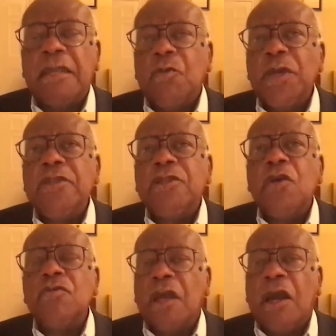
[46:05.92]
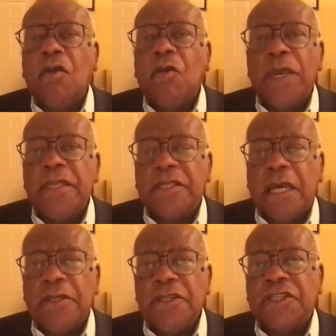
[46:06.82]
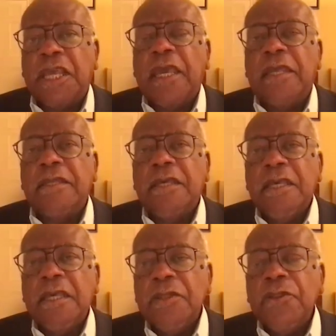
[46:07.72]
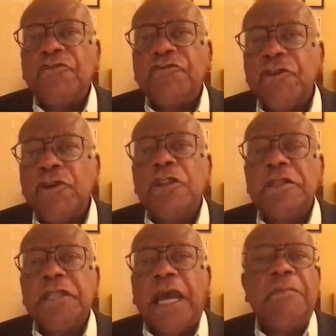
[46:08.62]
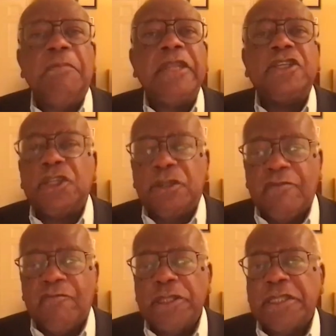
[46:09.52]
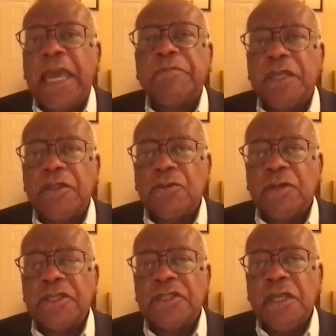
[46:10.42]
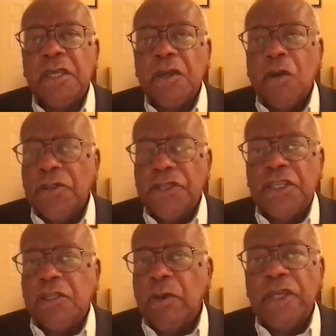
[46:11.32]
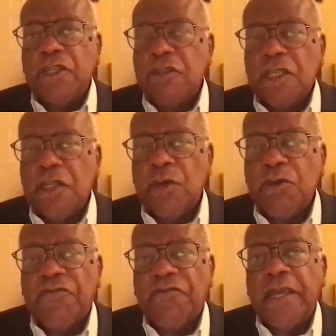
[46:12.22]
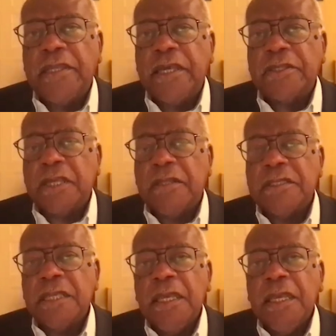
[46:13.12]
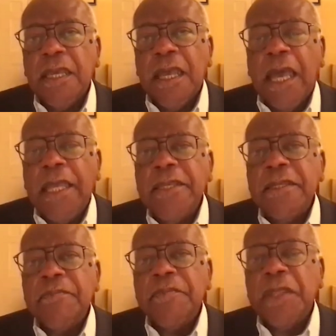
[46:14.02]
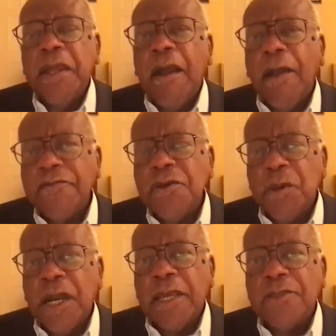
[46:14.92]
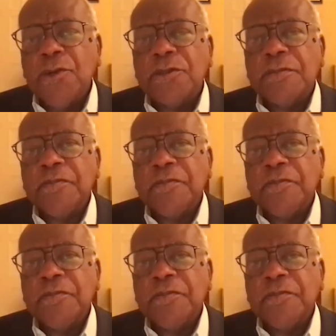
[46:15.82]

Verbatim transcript: and we don't always understand the full dimension of what's happening to us or the situations in which we find ourselves. And after a while, I thought,